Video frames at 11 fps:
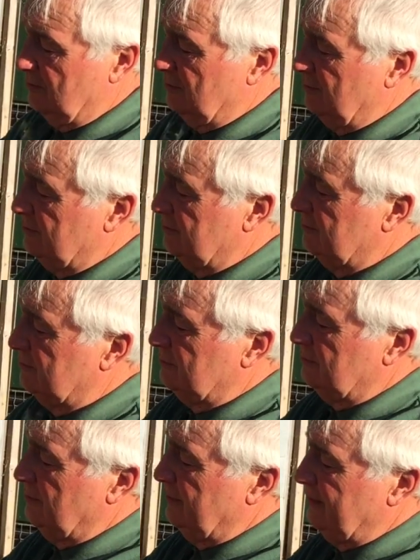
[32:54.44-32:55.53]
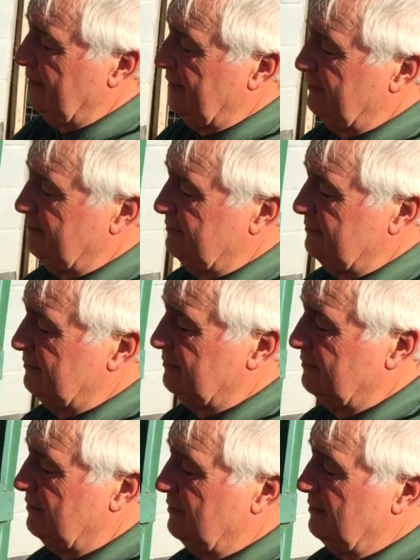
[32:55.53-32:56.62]
Like that.
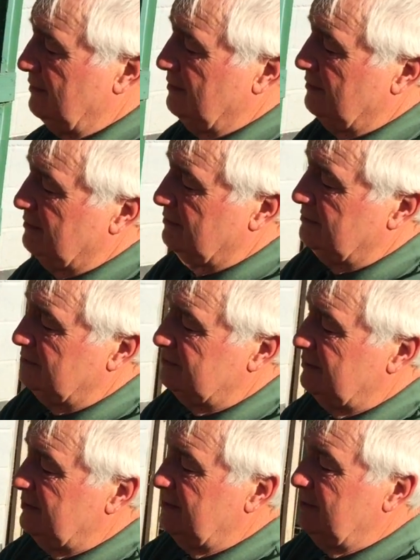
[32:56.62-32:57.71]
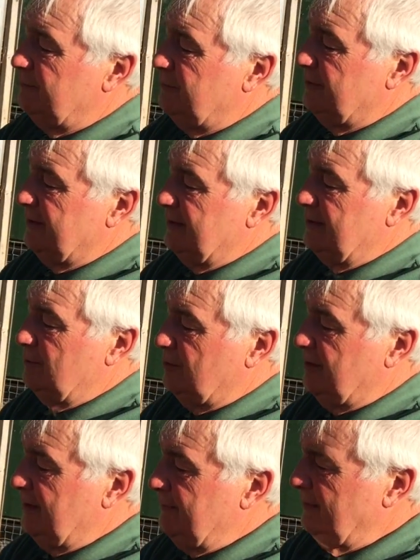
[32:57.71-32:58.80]
So put that little
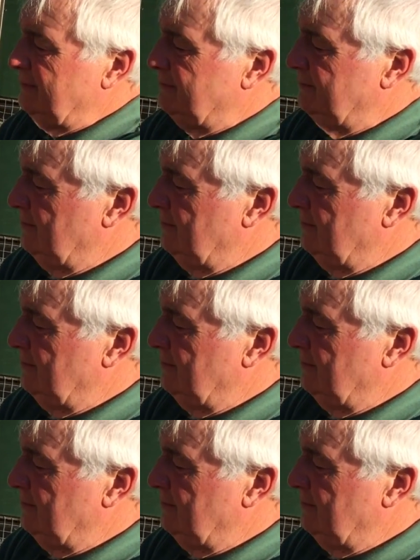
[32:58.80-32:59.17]
keeper.